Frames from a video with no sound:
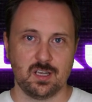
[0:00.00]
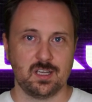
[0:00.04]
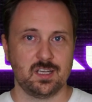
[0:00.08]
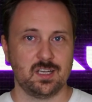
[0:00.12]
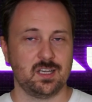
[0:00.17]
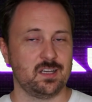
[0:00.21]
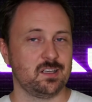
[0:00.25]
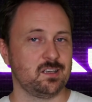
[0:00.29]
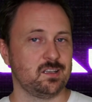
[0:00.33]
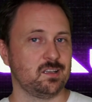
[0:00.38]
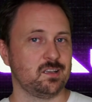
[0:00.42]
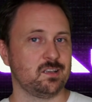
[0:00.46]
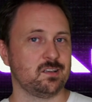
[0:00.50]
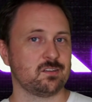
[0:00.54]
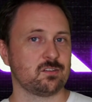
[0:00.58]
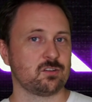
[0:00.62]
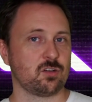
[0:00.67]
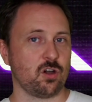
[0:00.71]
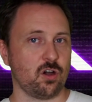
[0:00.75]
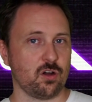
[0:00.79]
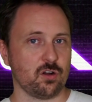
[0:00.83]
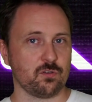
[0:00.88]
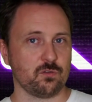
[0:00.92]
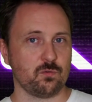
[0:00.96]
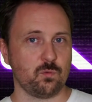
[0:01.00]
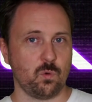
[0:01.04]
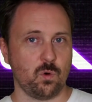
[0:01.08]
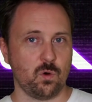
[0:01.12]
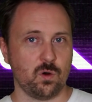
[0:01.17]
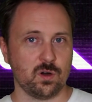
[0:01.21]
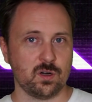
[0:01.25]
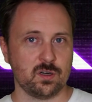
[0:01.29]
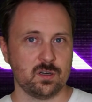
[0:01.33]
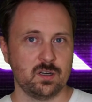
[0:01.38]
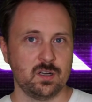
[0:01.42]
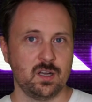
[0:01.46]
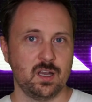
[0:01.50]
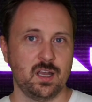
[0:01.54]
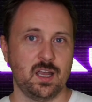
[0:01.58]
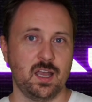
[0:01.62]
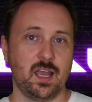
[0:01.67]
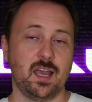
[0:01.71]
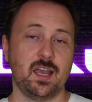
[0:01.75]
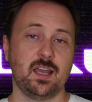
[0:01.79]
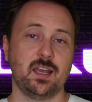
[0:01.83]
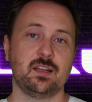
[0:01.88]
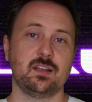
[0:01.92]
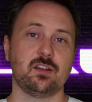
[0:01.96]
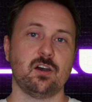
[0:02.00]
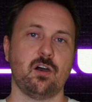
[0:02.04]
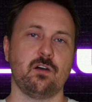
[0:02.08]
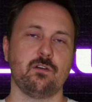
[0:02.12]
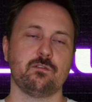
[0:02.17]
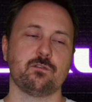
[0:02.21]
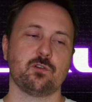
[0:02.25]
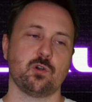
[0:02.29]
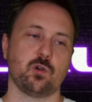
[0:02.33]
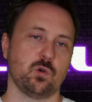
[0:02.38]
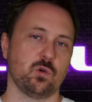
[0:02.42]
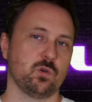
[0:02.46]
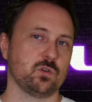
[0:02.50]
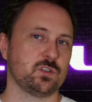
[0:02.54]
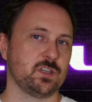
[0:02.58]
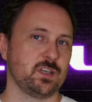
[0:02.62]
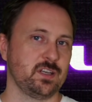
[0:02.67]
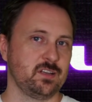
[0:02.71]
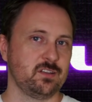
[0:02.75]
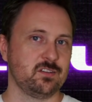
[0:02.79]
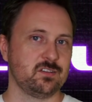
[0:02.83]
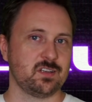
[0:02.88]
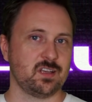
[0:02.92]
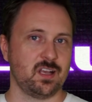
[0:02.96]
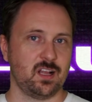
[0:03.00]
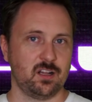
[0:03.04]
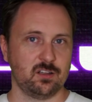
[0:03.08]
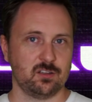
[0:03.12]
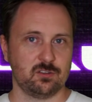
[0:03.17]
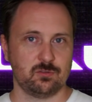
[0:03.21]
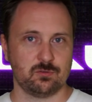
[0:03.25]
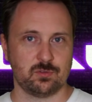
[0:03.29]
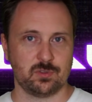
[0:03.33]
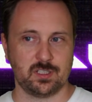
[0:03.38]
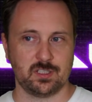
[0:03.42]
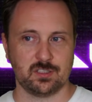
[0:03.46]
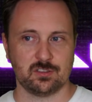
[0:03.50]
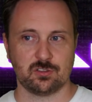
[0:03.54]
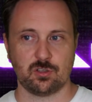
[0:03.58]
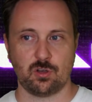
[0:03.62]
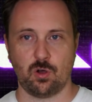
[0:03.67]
It is God of War, and of course it is Elden Rings.